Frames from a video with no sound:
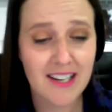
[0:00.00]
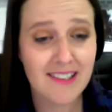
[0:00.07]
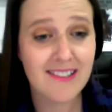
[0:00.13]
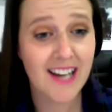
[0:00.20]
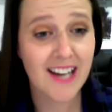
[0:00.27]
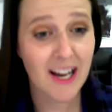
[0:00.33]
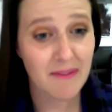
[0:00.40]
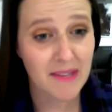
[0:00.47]

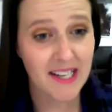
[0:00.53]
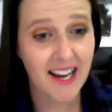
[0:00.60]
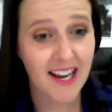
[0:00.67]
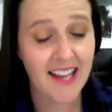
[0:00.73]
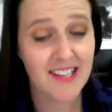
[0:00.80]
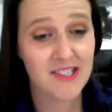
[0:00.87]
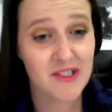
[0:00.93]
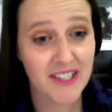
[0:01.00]
coming
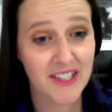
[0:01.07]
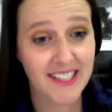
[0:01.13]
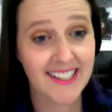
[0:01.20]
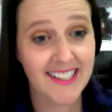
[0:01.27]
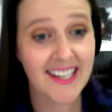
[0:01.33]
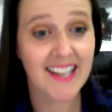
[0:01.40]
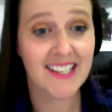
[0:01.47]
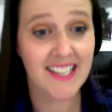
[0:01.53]
and
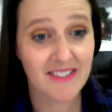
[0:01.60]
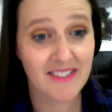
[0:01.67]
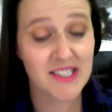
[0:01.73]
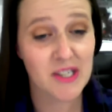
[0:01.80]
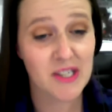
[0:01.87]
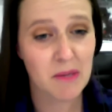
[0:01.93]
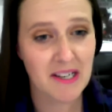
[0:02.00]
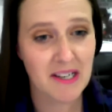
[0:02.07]
joining and giving
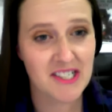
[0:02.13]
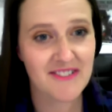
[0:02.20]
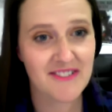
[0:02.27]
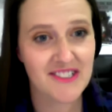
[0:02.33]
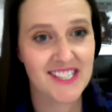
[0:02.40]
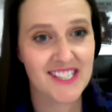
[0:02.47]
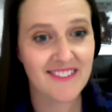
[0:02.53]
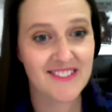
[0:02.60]
so much of
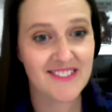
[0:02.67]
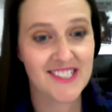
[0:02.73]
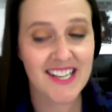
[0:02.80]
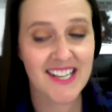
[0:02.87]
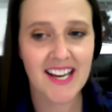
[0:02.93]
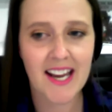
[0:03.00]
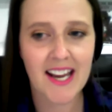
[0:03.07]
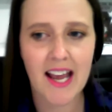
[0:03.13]
yourself
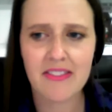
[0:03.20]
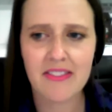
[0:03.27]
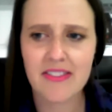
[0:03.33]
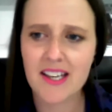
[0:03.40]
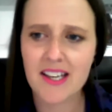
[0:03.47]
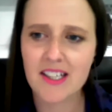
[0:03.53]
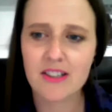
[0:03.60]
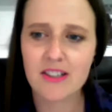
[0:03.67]
today. And
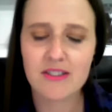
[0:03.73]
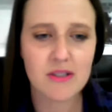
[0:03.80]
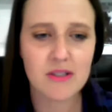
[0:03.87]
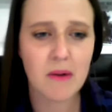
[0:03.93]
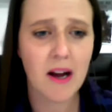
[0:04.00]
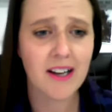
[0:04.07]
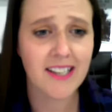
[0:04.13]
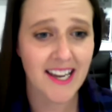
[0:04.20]
thank you to
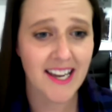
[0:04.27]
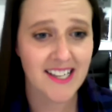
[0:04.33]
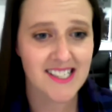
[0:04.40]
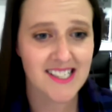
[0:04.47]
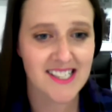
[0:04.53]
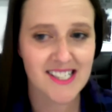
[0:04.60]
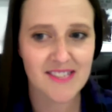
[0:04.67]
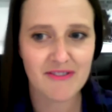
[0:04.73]
our guests
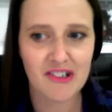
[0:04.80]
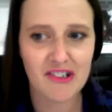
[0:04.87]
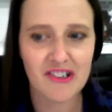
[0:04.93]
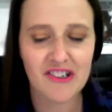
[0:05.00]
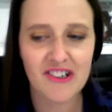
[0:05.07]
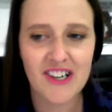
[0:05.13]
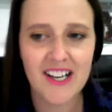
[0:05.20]
for